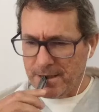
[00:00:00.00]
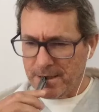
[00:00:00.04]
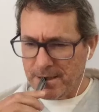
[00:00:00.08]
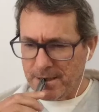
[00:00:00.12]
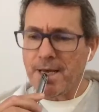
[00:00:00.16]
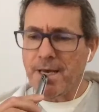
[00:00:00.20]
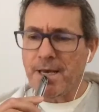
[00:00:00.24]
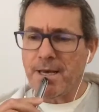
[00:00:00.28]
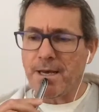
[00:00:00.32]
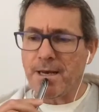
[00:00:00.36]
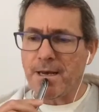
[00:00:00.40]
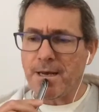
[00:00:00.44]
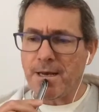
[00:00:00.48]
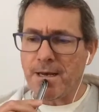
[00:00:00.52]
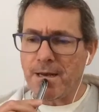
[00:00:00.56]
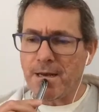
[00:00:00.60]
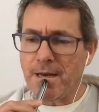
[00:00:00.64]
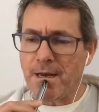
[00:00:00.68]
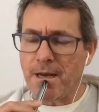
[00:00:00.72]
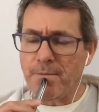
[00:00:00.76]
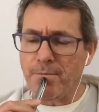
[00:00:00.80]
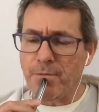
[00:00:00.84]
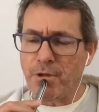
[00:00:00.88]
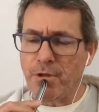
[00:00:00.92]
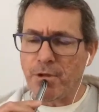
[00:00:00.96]
Yeah,
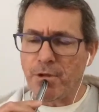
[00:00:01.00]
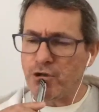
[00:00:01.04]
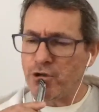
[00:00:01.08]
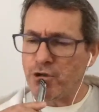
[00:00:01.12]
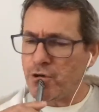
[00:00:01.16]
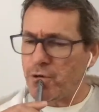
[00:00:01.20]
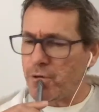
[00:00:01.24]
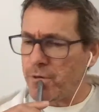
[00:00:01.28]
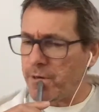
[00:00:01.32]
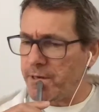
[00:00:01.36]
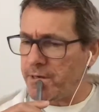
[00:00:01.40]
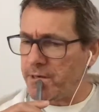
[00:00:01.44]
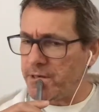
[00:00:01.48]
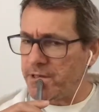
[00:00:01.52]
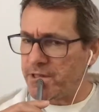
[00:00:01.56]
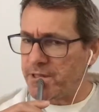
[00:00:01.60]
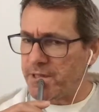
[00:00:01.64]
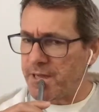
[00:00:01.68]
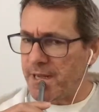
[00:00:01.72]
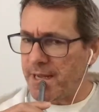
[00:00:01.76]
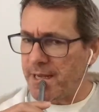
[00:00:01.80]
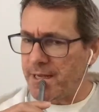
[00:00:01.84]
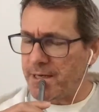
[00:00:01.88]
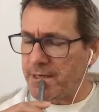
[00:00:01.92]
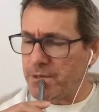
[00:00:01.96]
I'm not sure I
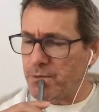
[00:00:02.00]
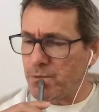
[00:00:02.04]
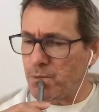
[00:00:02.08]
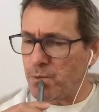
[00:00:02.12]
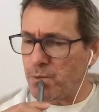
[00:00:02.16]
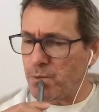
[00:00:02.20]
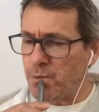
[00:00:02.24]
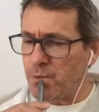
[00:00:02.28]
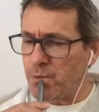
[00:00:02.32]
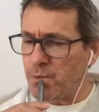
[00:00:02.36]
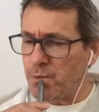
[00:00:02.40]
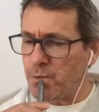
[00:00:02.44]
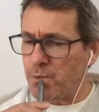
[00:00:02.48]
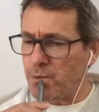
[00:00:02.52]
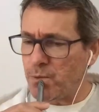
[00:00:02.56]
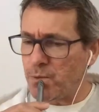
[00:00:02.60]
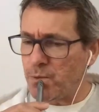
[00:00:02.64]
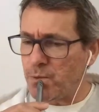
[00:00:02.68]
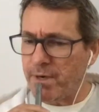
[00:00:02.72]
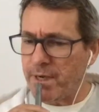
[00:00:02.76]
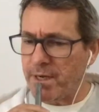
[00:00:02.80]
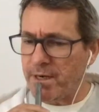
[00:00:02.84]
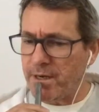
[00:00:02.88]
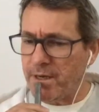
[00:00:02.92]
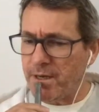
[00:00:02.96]
understand what you mean by
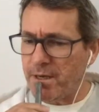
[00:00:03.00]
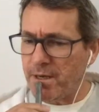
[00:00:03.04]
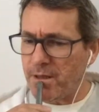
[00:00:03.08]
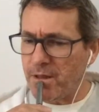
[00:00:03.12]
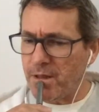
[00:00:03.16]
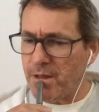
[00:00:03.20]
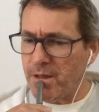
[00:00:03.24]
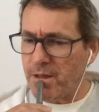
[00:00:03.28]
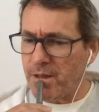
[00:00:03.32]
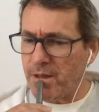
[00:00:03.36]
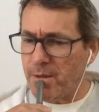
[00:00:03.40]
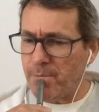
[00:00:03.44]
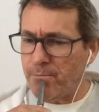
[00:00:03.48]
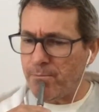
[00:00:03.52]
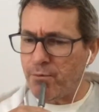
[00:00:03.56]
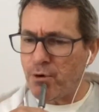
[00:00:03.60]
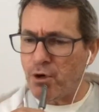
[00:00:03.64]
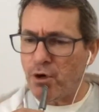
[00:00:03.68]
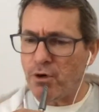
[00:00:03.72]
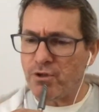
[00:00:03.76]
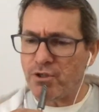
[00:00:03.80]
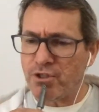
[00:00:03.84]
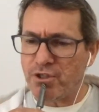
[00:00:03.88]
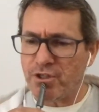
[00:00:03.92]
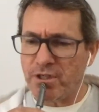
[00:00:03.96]
that, Rhett. The
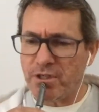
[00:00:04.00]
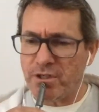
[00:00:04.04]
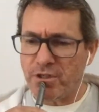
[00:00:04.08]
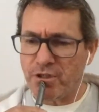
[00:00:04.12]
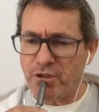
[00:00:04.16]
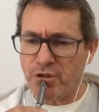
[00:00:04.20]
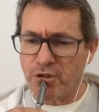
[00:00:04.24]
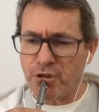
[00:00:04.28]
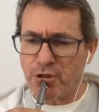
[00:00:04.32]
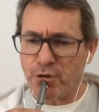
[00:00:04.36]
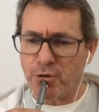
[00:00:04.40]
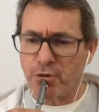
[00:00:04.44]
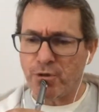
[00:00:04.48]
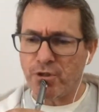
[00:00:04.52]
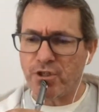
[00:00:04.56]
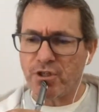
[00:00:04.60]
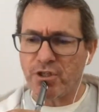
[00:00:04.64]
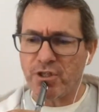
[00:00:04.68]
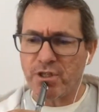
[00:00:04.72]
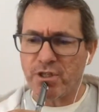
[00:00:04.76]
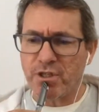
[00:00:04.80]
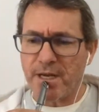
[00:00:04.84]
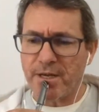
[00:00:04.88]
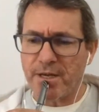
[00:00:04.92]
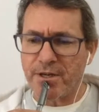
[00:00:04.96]
proxies should
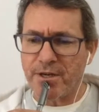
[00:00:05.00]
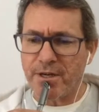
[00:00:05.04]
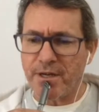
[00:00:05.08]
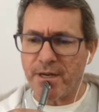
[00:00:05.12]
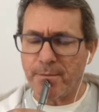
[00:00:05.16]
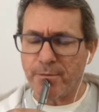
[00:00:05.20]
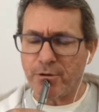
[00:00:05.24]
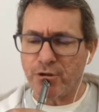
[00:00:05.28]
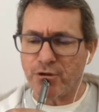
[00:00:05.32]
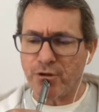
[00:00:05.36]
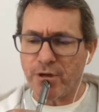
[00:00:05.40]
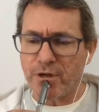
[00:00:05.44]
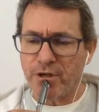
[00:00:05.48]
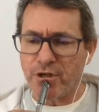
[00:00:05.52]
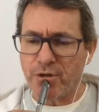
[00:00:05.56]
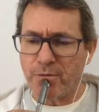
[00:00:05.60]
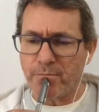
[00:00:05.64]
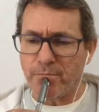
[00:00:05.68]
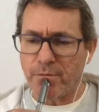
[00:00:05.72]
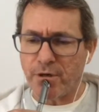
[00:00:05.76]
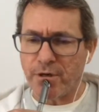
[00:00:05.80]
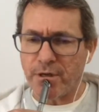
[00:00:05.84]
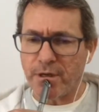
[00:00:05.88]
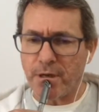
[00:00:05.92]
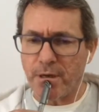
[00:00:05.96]
start an arbitration
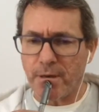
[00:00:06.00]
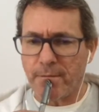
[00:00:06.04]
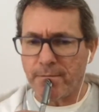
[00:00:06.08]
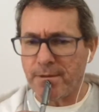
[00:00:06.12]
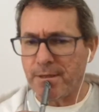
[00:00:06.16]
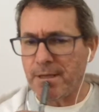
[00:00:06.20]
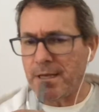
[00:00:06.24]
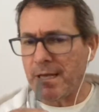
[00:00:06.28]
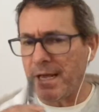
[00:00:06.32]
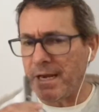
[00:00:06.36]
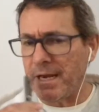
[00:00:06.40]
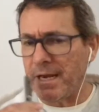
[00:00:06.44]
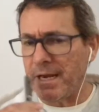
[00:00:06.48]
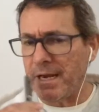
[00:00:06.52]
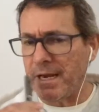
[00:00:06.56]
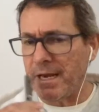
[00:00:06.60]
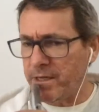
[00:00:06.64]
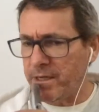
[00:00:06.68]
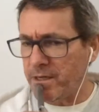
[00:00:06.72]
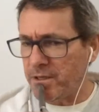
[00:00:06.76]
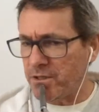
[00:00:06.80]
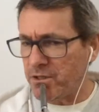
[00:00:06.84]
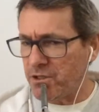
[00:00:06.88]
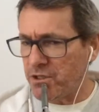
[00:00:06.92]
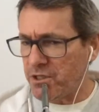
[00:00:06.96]
body. I mean,
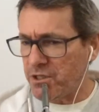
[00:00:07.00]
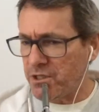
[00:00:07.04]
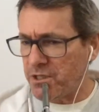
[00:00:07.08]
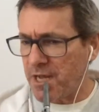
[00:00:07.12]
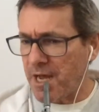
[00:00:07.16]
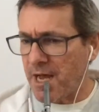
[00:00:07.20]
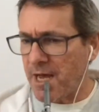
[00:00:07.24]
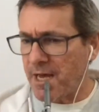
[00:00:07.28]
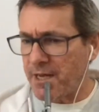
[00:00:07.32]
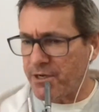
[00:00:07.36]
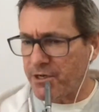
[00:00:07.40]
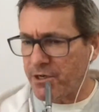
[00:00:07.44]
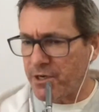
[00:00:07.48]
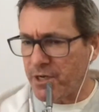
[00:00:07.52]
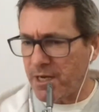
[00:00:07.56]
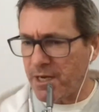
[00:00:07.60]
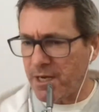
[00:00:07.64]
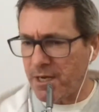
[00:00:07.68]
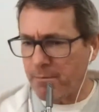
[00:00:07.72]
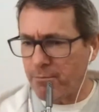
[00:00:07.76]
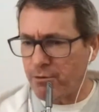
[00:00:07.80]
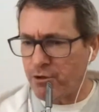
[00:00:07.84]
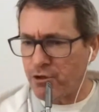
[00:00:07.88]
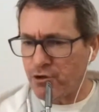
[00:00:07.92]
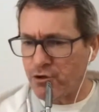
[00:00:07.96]
anybody can start an
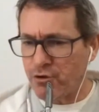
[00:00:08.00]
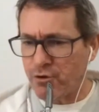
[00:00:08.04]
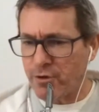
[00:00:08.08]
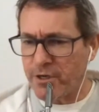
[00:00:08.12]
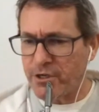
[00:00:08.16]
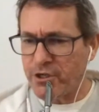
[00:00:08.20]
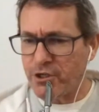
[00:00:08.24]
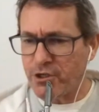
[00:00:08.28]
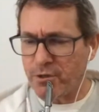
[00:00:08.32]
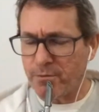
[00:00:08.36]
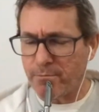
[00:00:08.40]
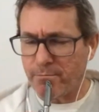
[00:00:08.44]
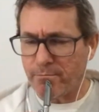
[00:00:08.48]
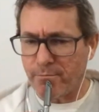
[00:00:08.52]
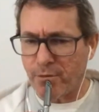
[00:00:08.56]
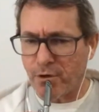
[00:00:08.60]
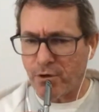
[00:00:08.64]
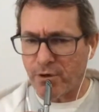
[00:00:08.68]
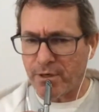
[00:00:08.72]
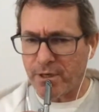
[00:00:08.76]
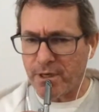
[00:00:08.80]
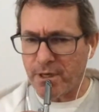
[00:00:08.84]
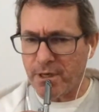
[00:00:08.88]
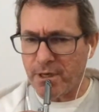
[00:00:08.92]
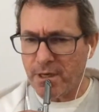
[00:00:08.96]
arbitration
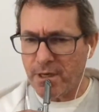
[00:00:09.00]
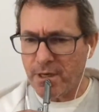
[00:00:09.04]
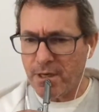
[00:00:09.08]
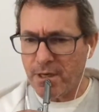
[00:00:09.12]
body.